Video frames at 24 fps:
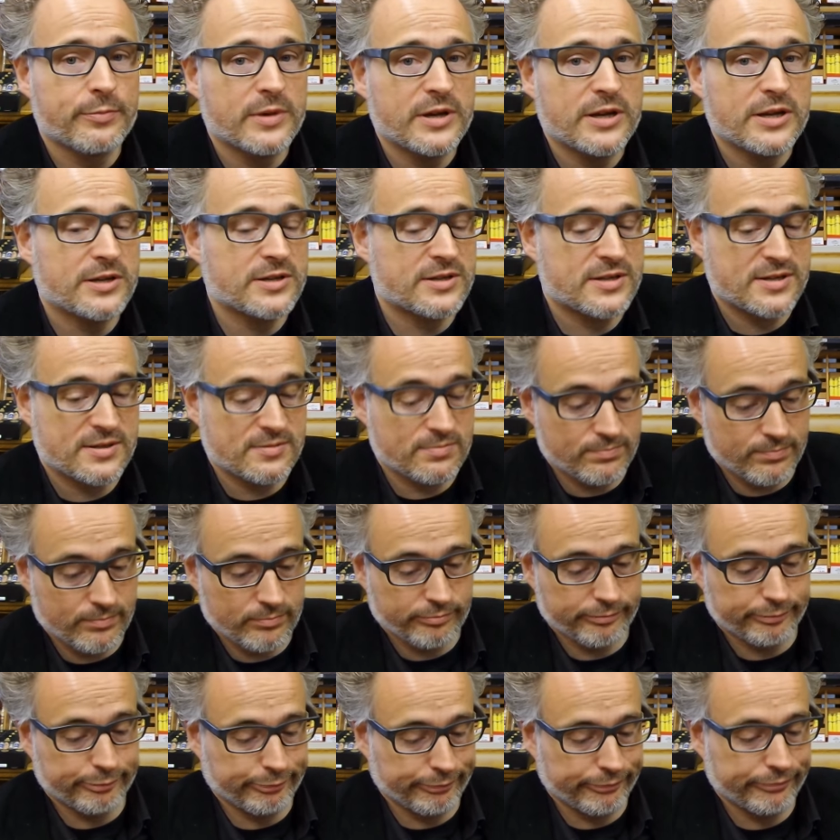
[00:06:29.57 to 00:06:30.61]
means
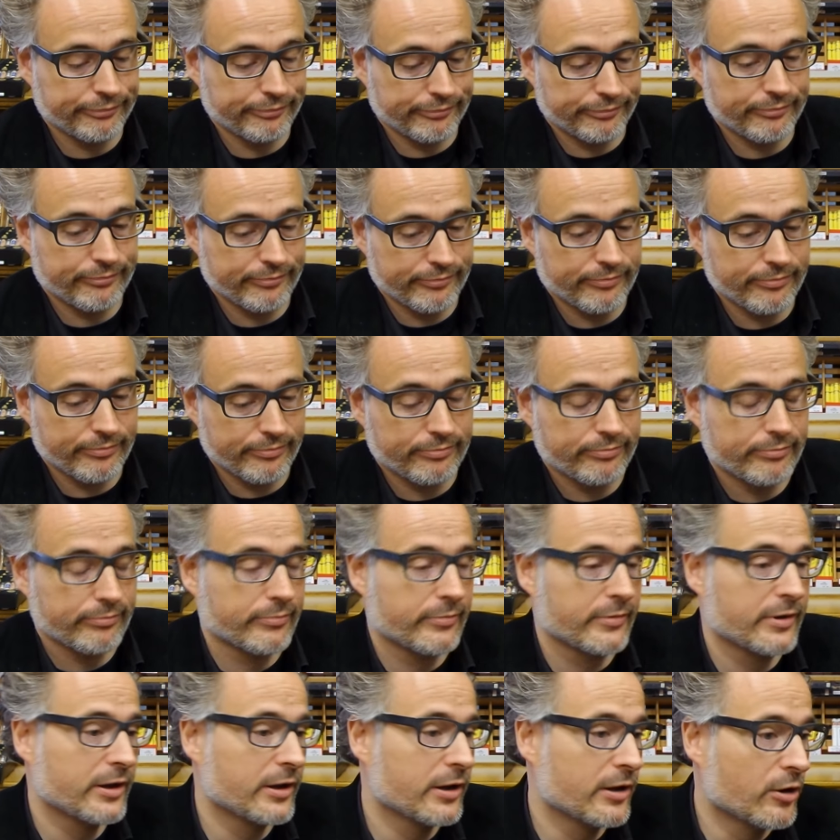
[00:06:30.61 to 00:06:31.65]

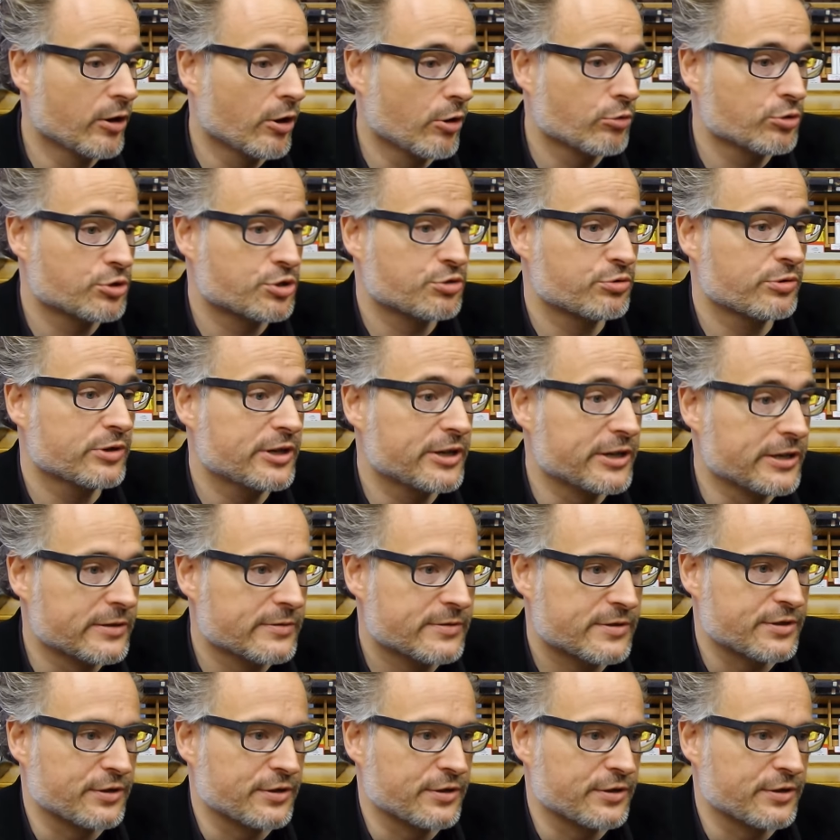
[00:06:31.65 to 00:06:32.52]
a whole tree.